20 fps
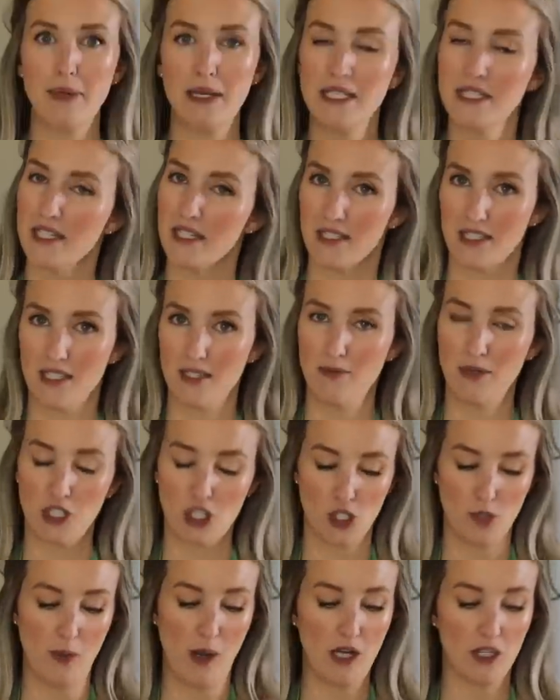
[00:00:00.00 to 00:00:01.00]
basics as
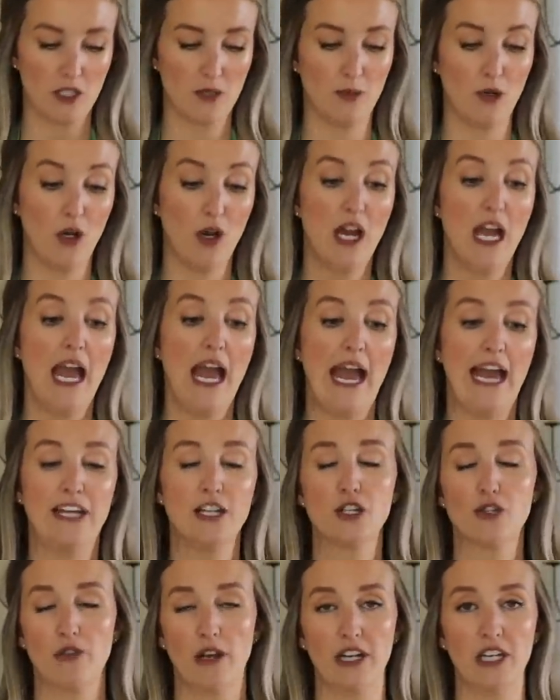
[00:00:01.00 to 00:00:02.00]
much as possible.
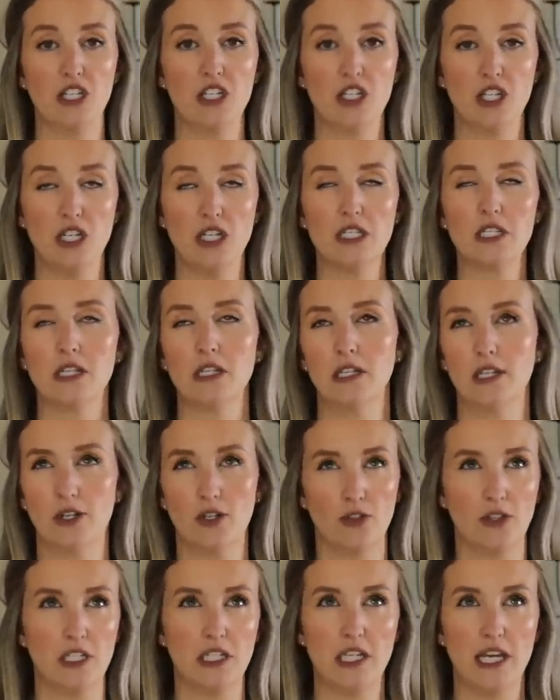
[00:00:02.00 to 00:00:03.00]
And shredding cheese
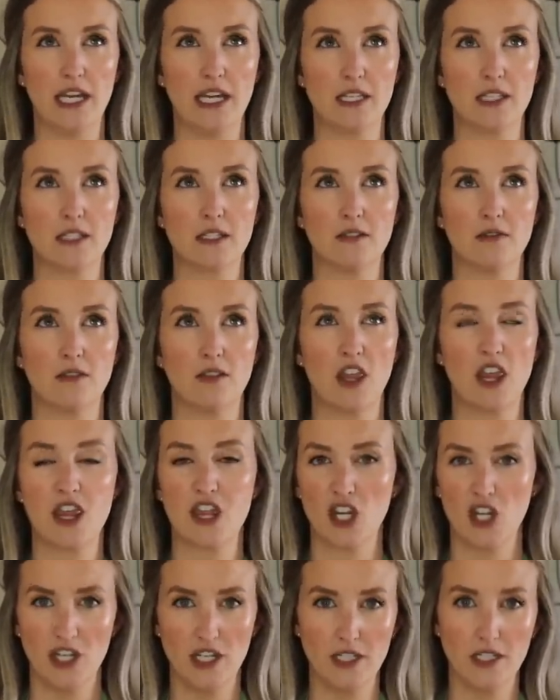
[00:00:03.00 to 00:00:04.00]
literally takes
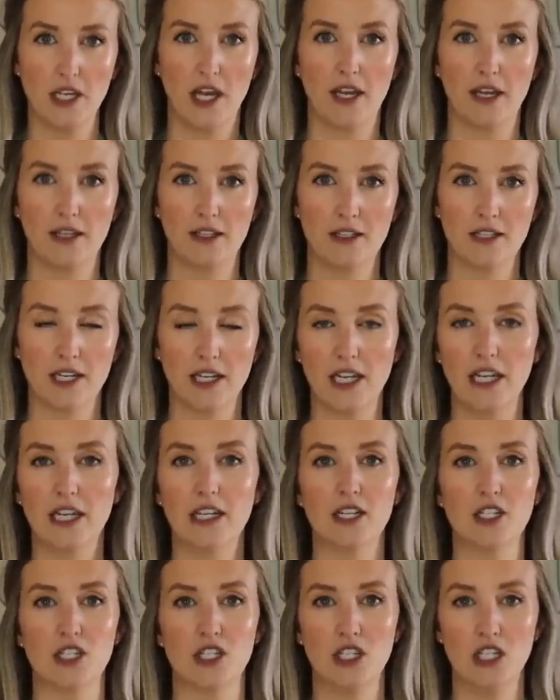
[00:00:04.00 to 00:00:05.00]
30 seconds. Like
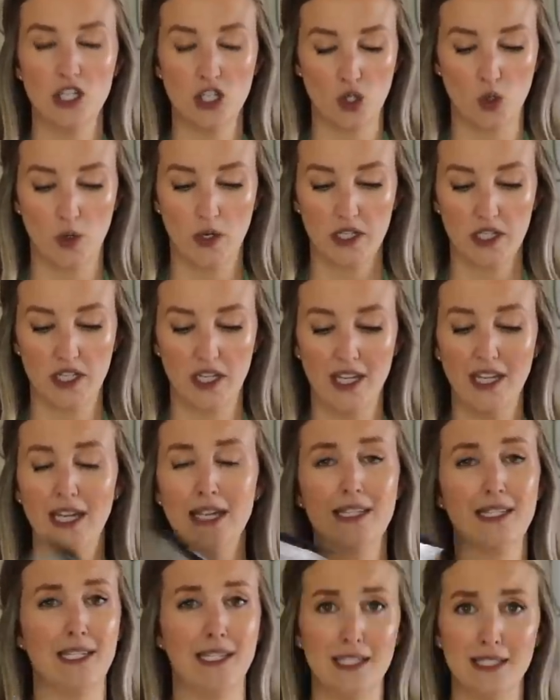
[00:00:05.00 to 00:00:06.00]
it is the shortest thing.
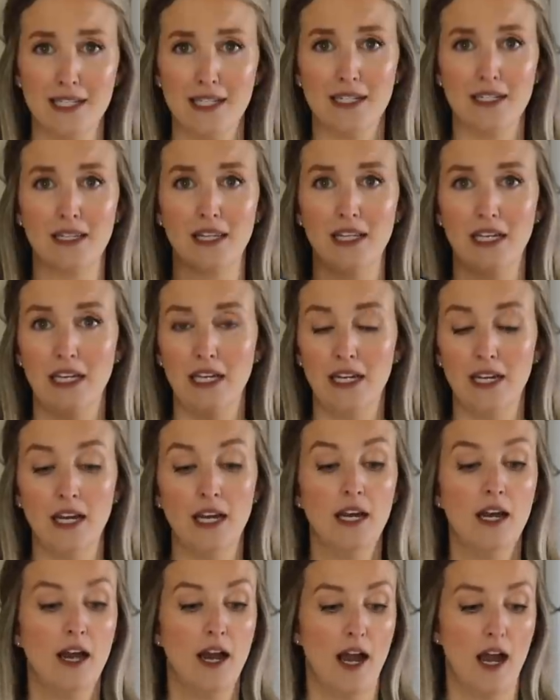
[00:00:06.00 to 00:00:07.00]
It's easy to
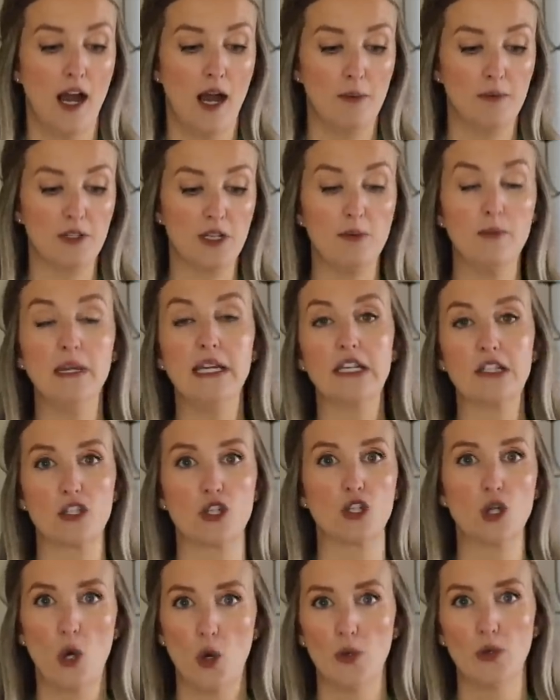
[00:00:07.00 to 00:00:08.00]
clean. To me,
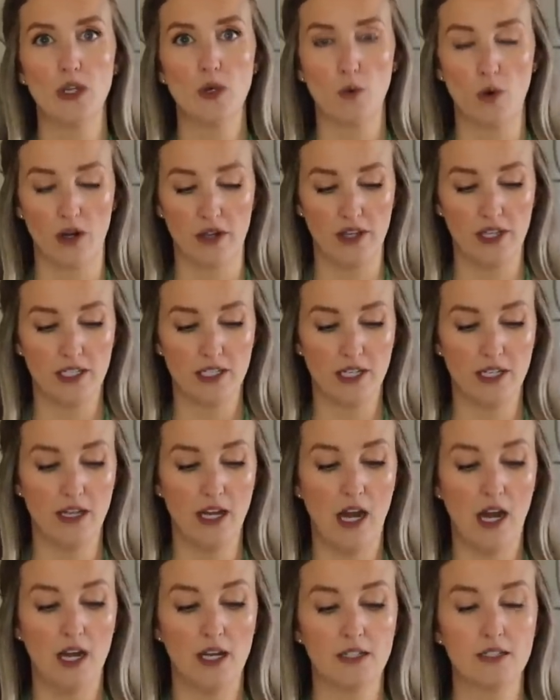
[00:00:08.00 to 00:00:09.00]
it's totally worth it to
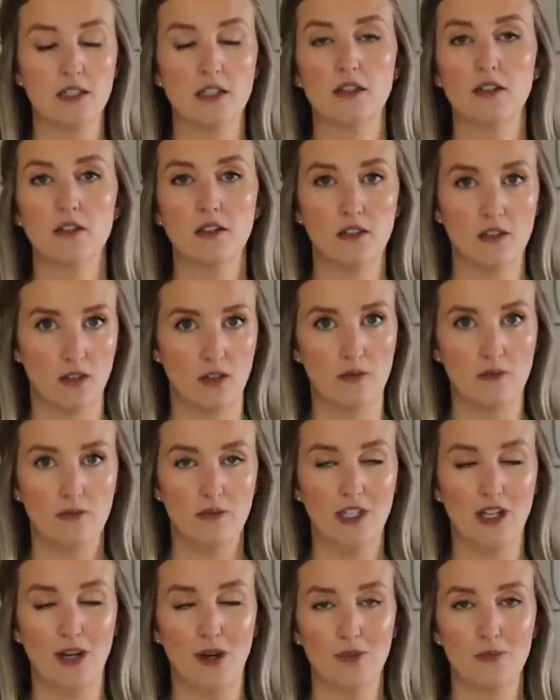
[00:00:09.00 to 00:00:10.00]
not,
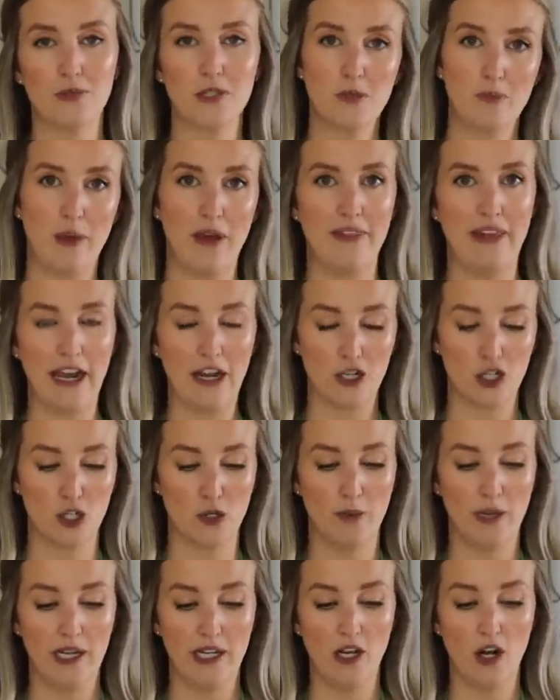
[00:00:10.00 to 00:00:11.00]
you know, spend the
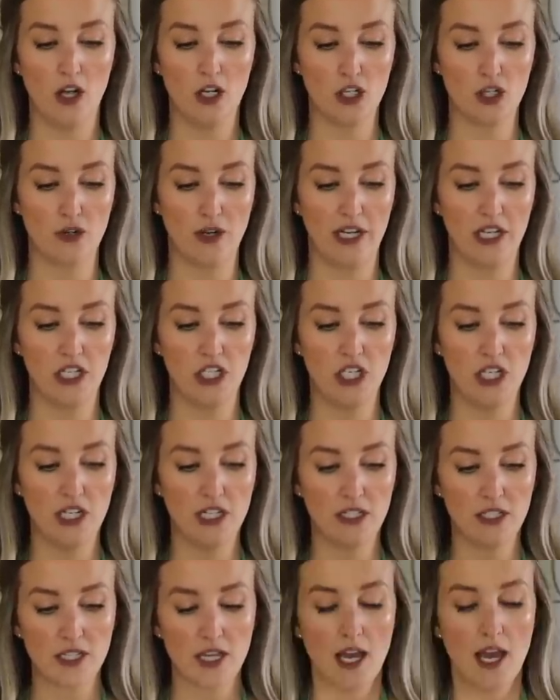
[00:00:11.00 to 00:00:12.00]
extra money on shredded
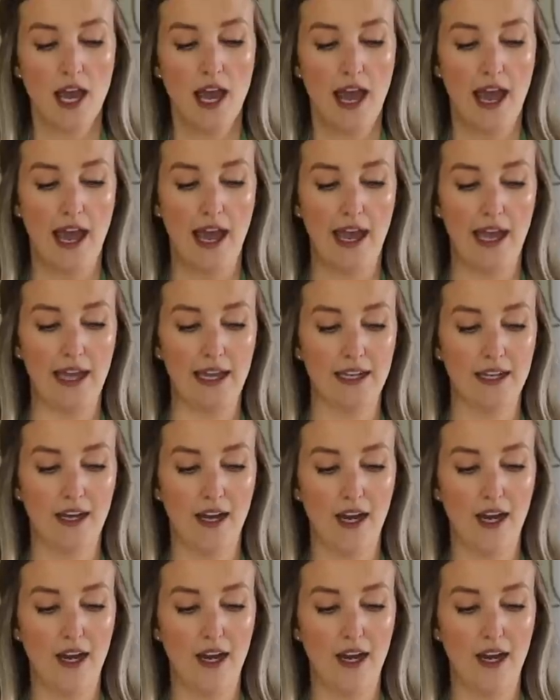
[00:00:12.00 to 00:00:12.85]
cheese. And